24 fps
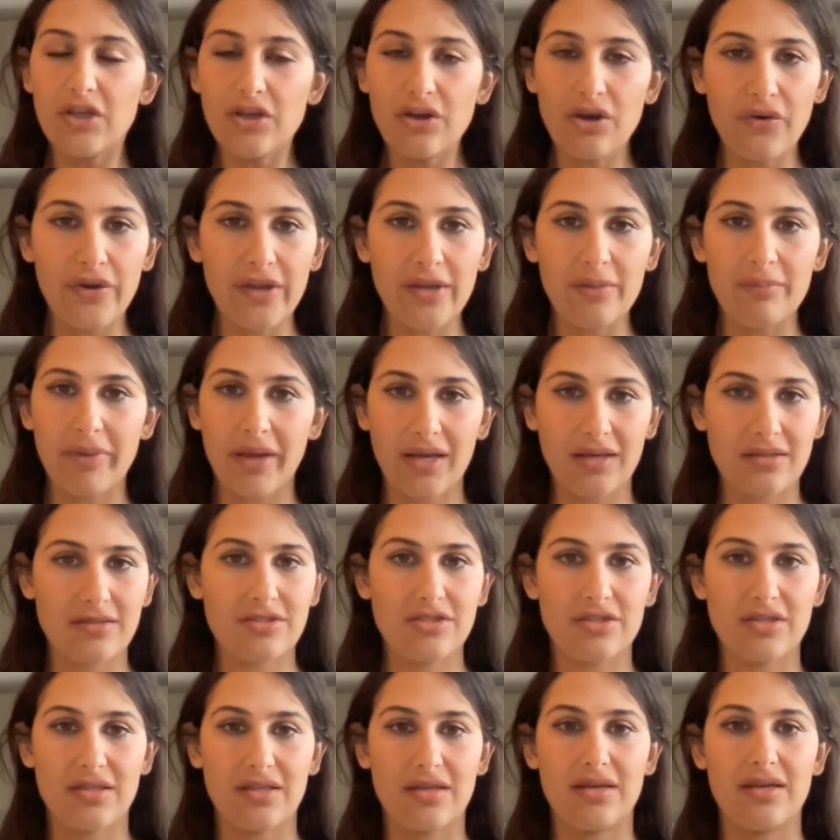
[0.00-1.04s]
going back
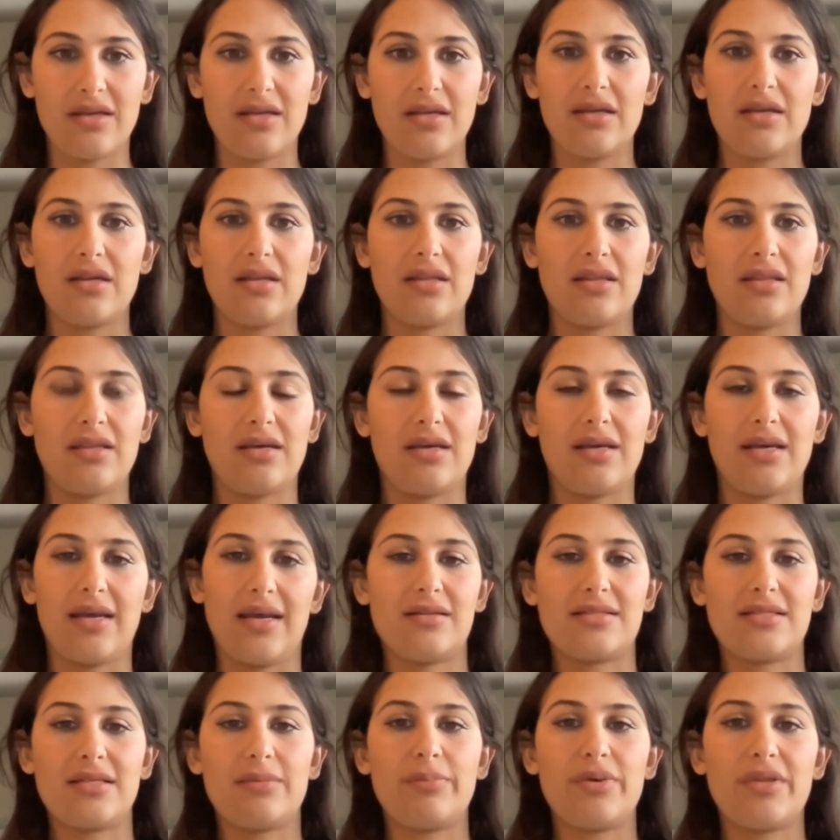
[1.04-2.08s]
to the
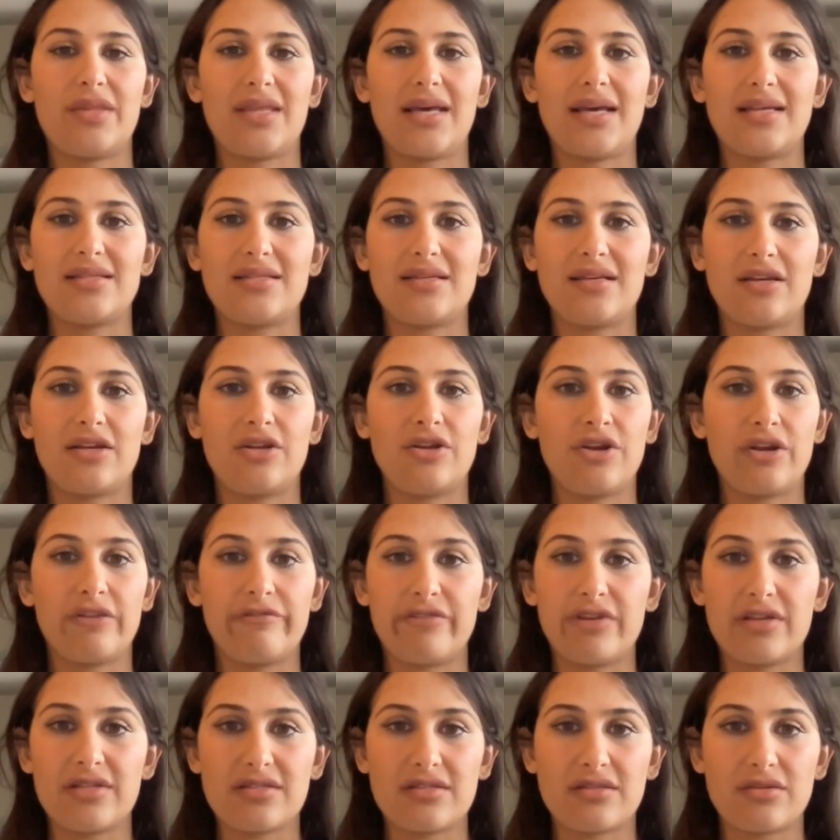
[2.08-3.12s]
sympathetic
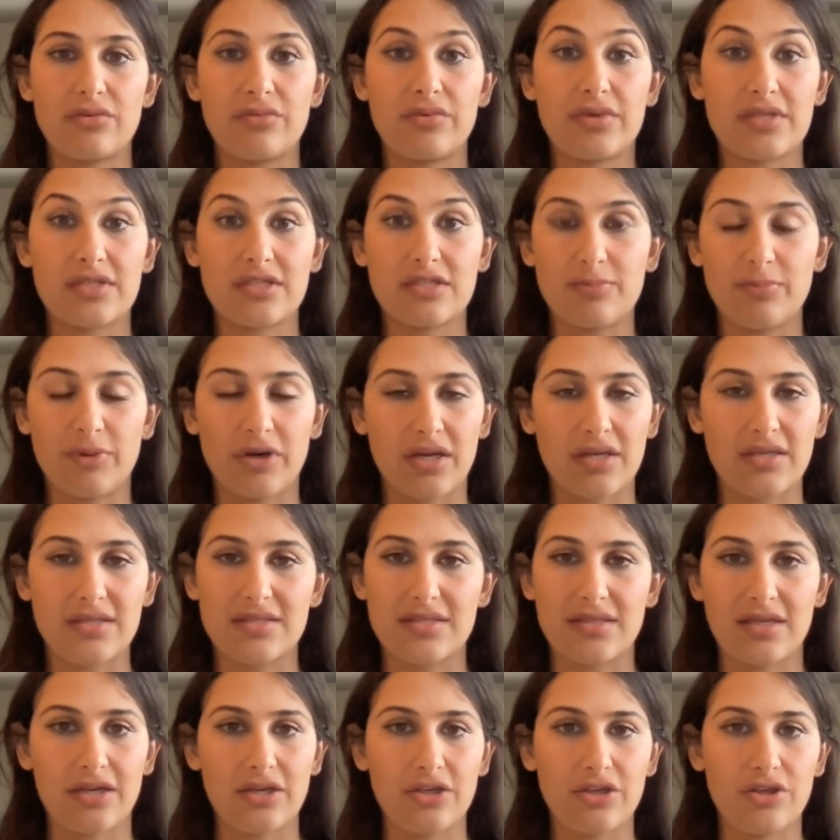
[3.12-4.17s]
nervous response
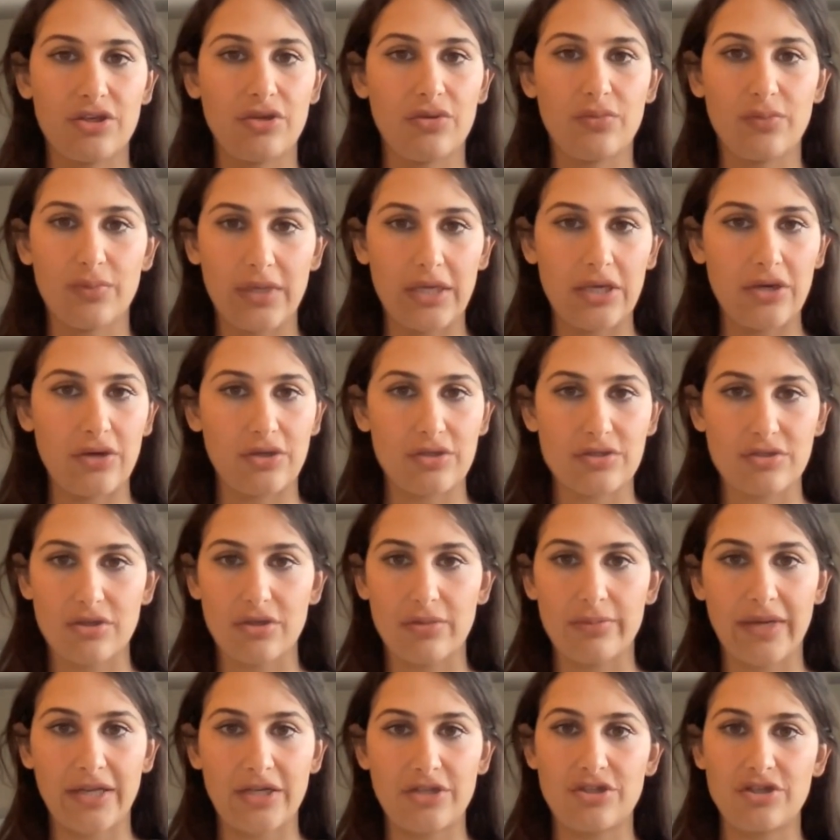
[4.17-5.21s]
that we also
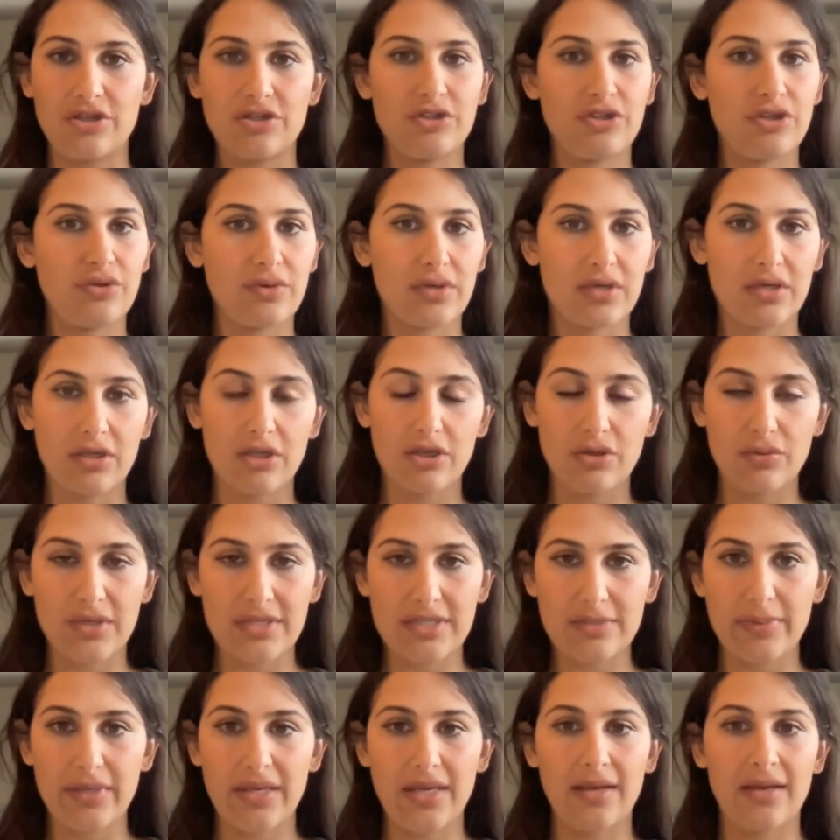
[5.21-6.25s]
mentioned, you were
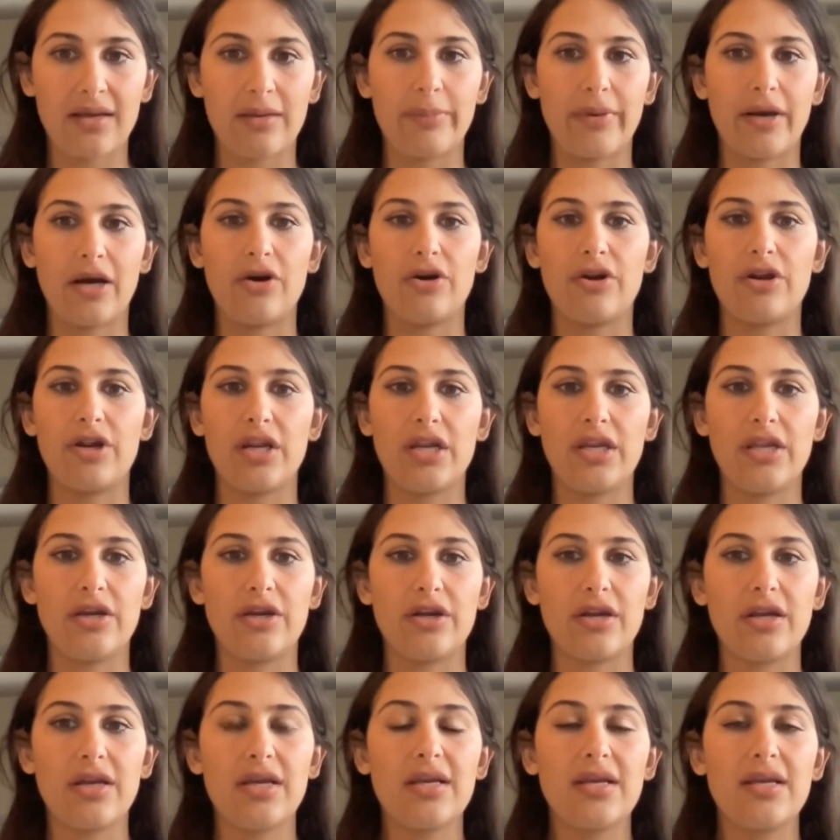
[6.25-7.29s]
speaking about
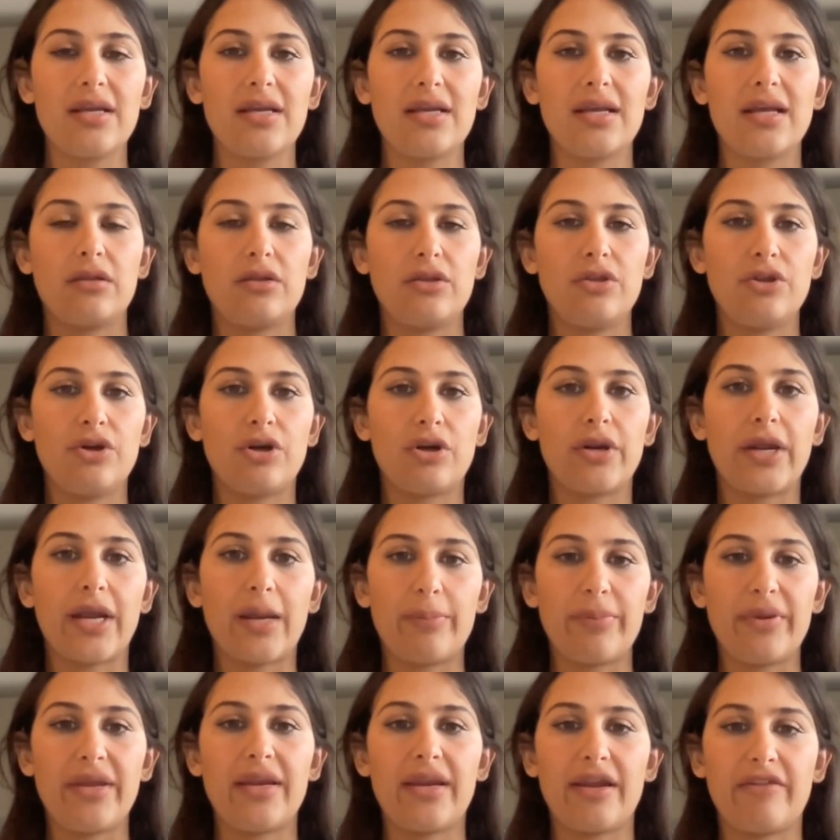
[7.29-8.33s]
earlier.
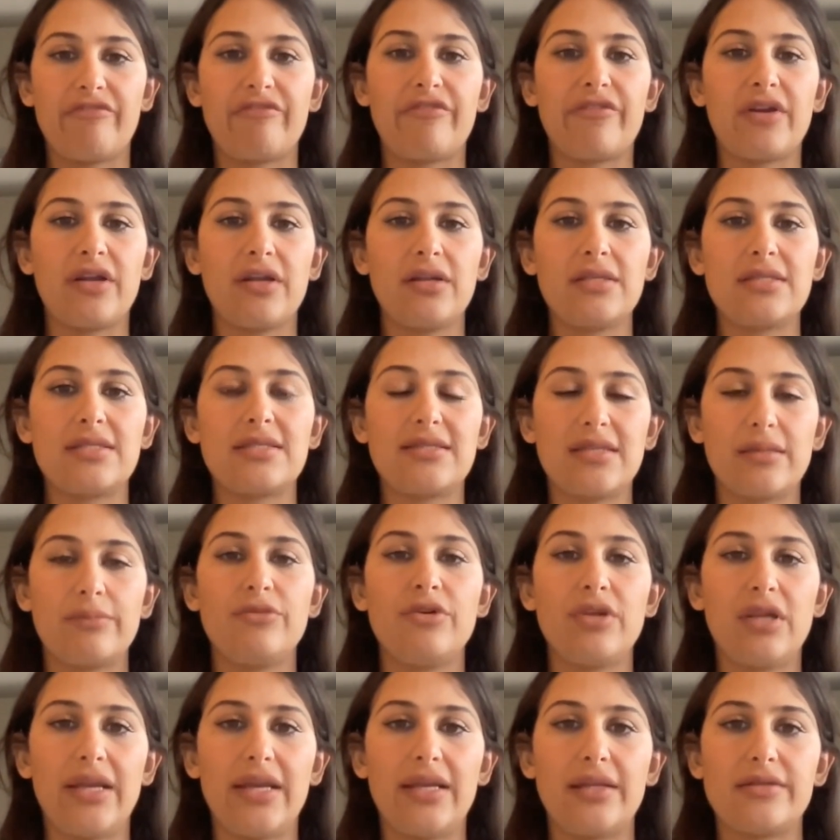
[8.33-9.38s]
Norepinephrine
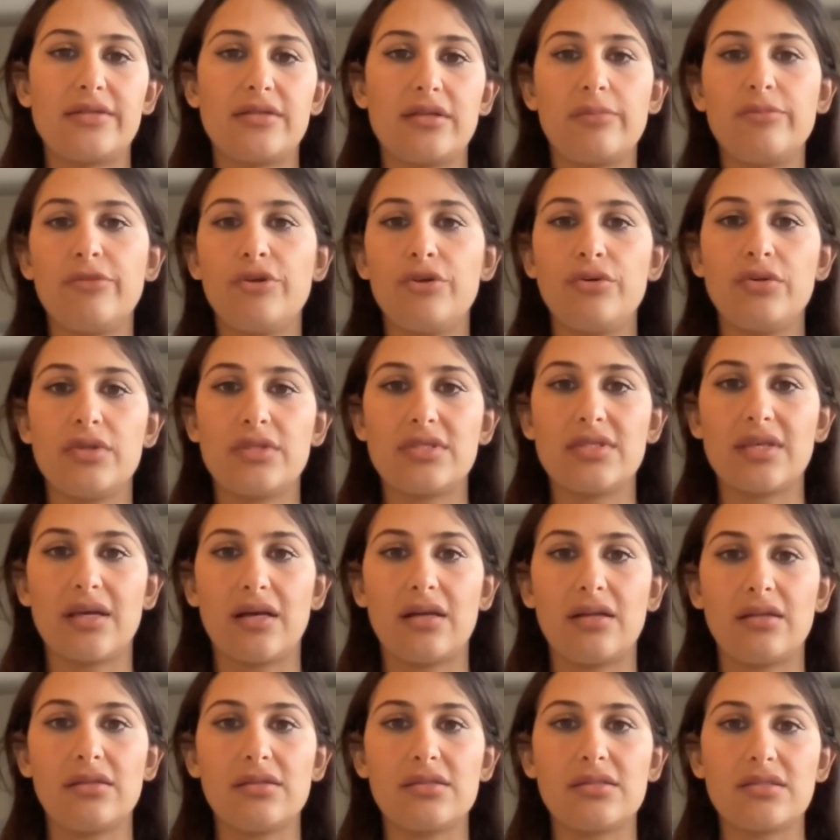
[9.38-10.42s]
stimulates immune
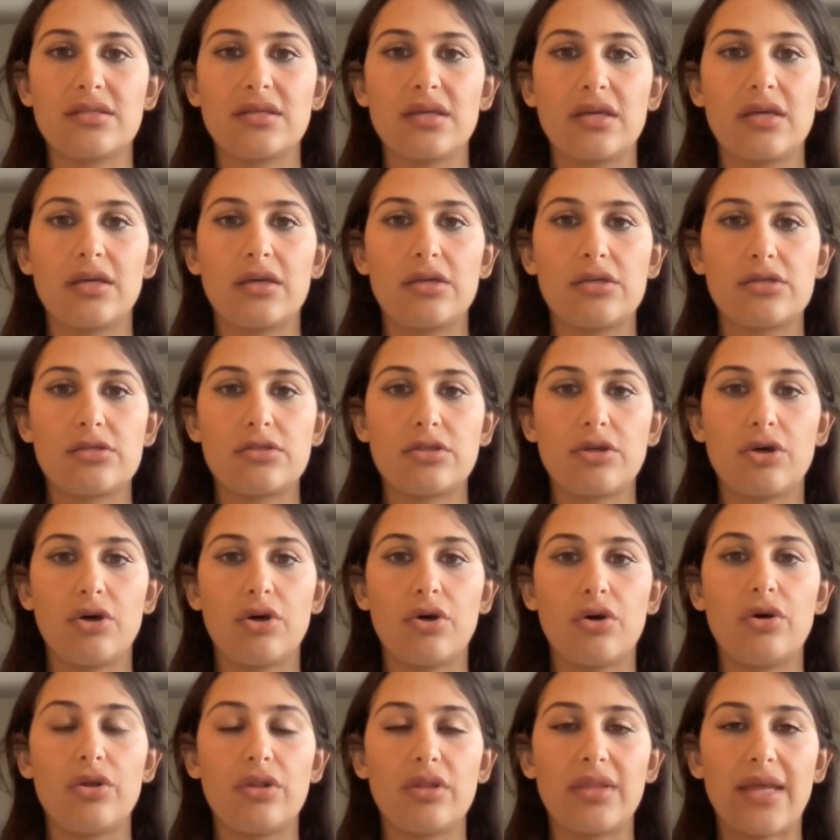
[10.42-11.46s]
cells,
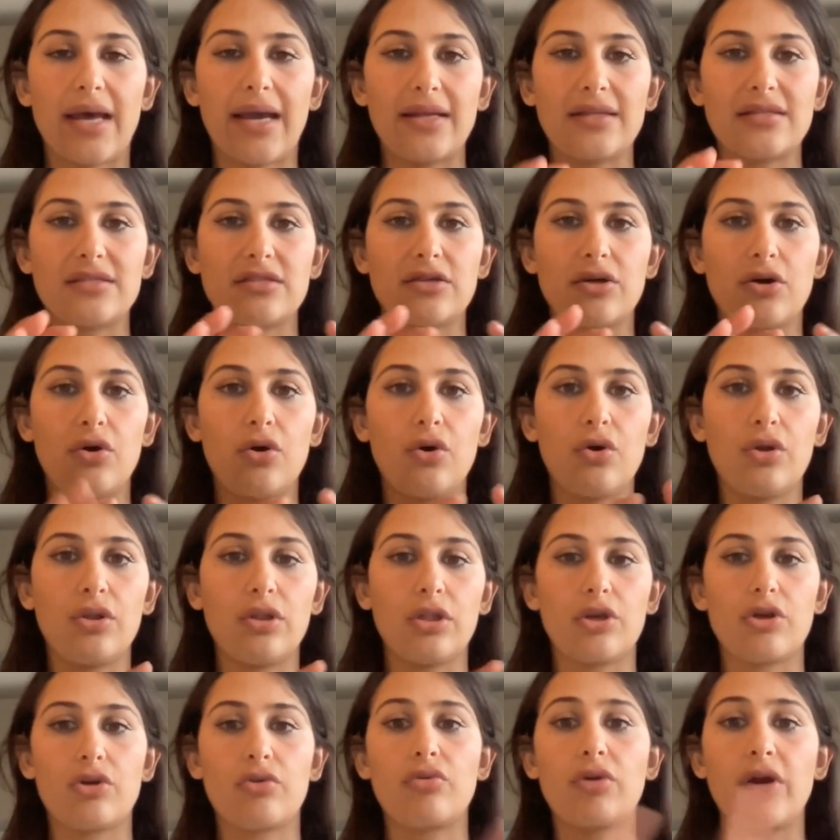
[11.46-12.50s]
so that whole
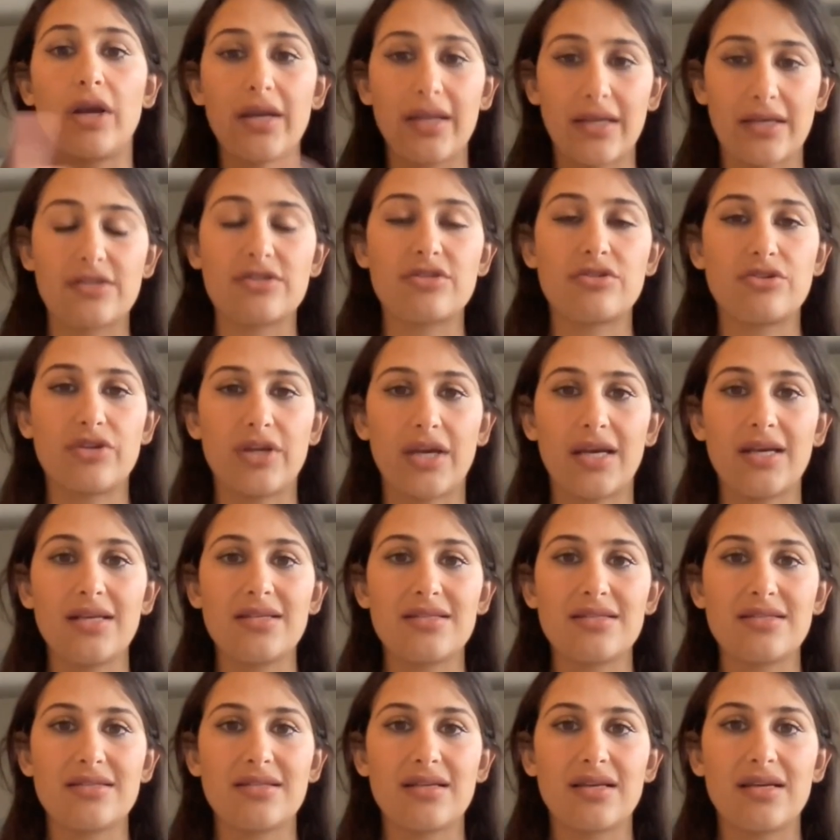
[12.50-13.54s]
chronic stress